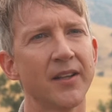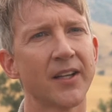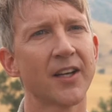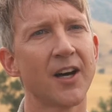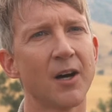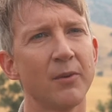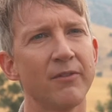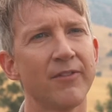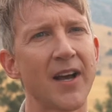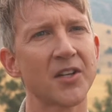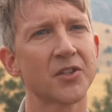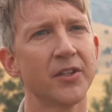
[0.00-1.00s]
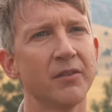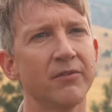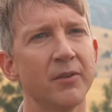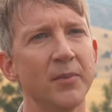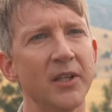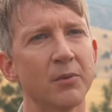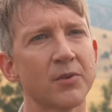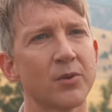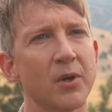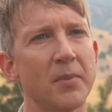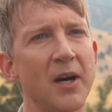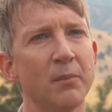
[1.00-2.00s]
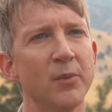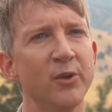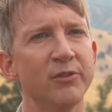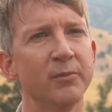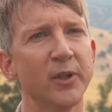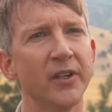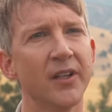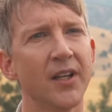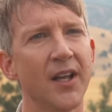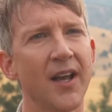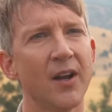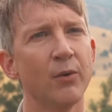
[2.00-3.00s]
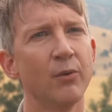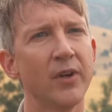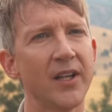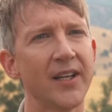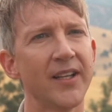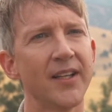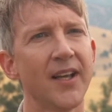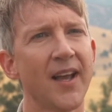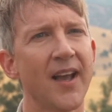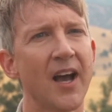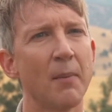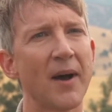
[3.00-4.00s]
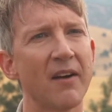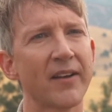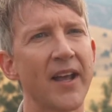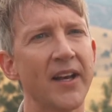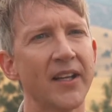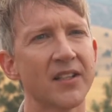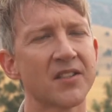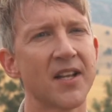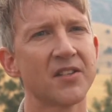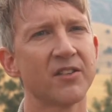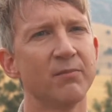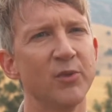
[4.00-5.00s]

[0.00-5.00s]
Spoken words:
the car with fashion, and for me it was all about movement, really about getting a sense of